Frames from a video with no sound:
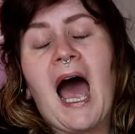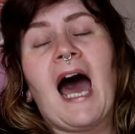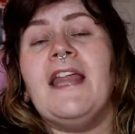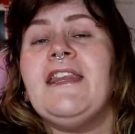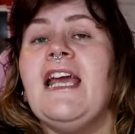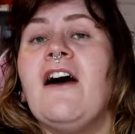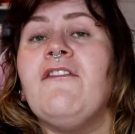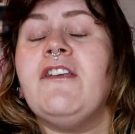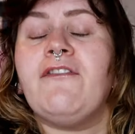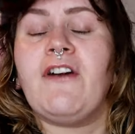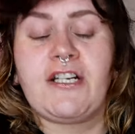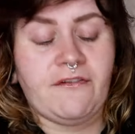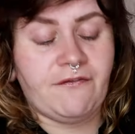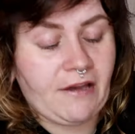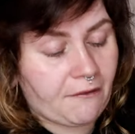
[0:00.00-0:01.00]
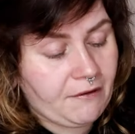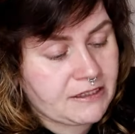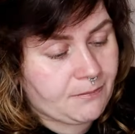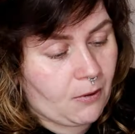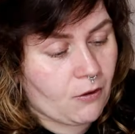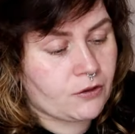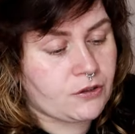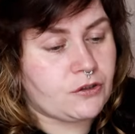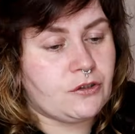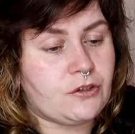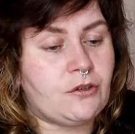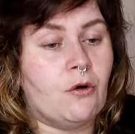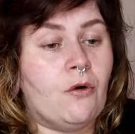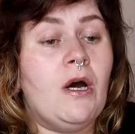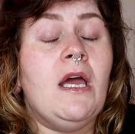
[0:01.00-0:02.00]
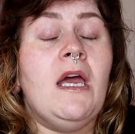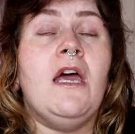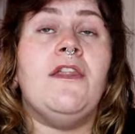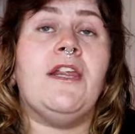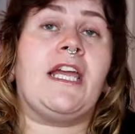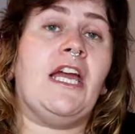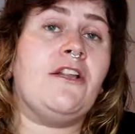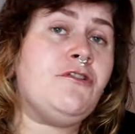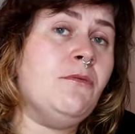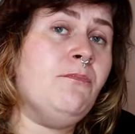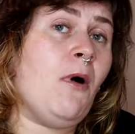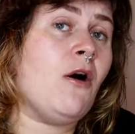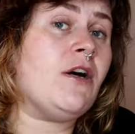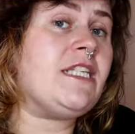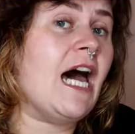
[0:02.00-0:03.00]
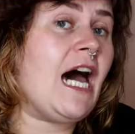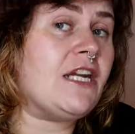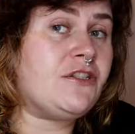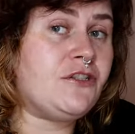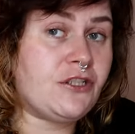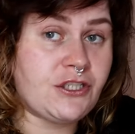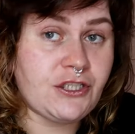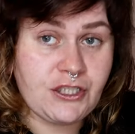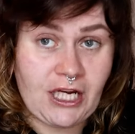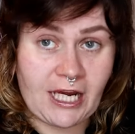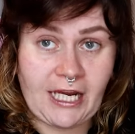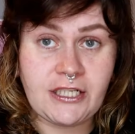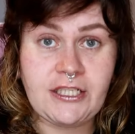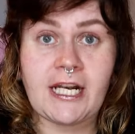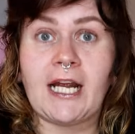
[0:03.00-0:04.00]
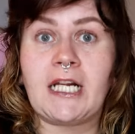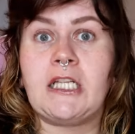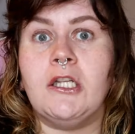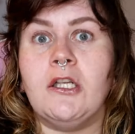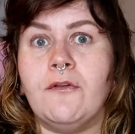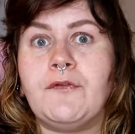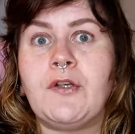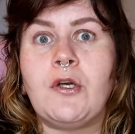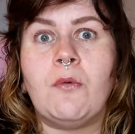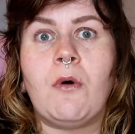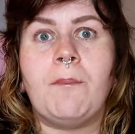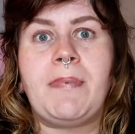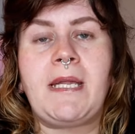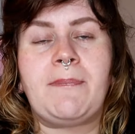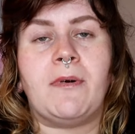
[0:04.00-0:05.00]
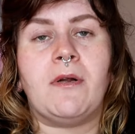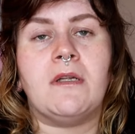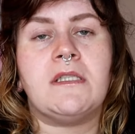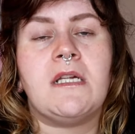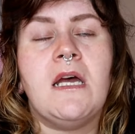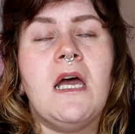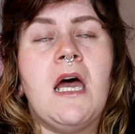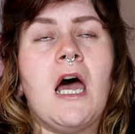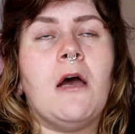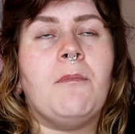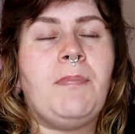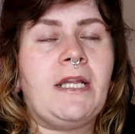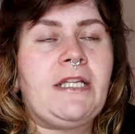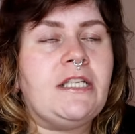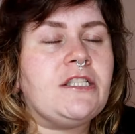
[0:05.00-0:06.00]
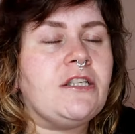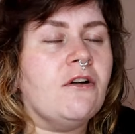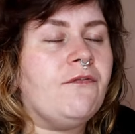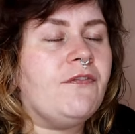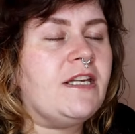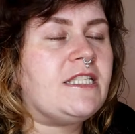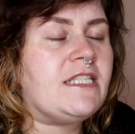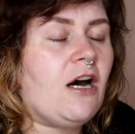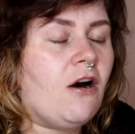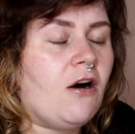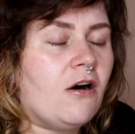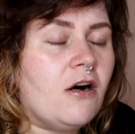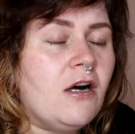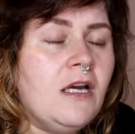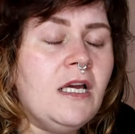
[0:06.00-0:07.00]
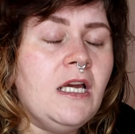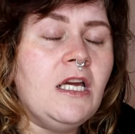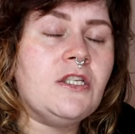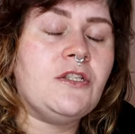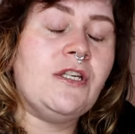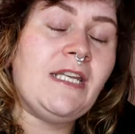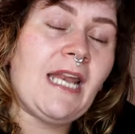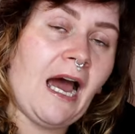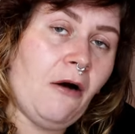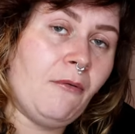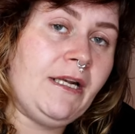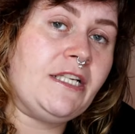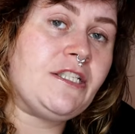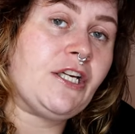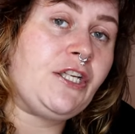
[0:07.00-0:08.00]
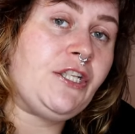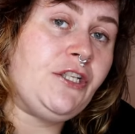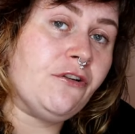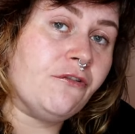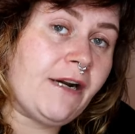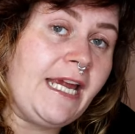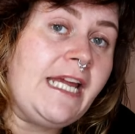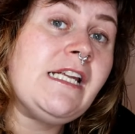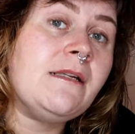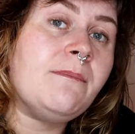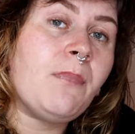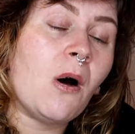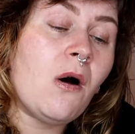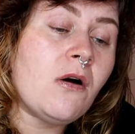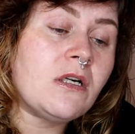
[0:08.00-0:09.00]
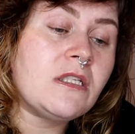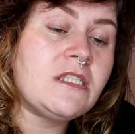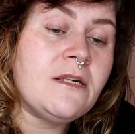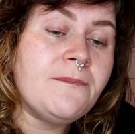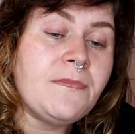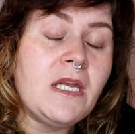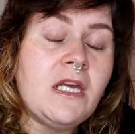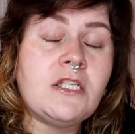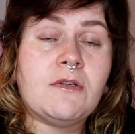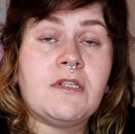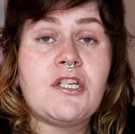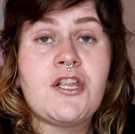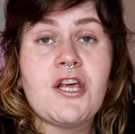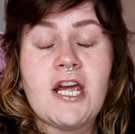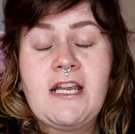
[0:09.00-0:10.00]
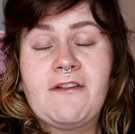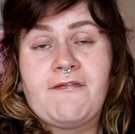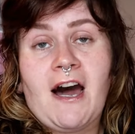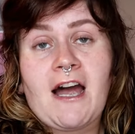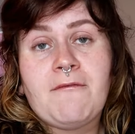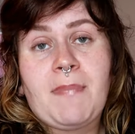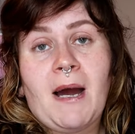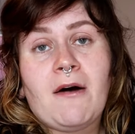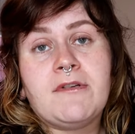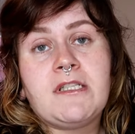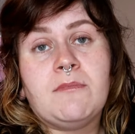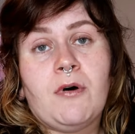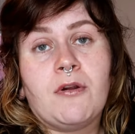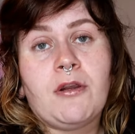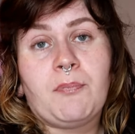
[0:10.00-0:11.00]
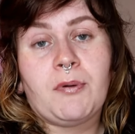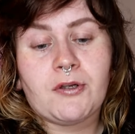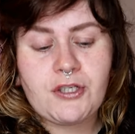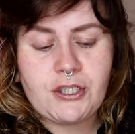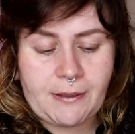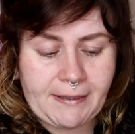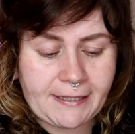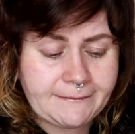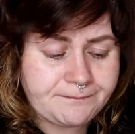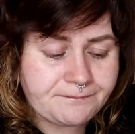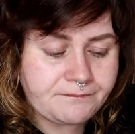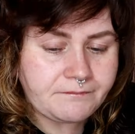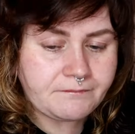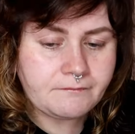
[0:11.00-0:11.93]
and they have the fresh and flowers box. So the kitchen box has just changed, and I'd love to know what people's opinions of this are. So now it is a curated box. So it's £35 a month plus shipping.